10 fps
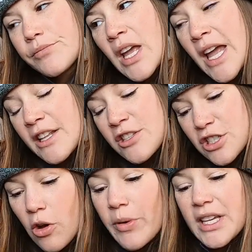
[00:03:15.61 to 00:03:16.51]
and
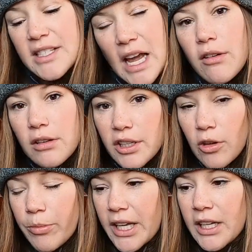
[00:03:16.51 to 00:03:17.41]
slowing it down a
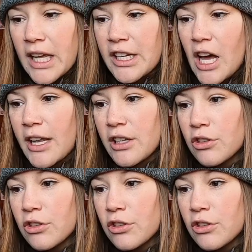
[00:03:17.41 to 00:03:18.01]
little bit and not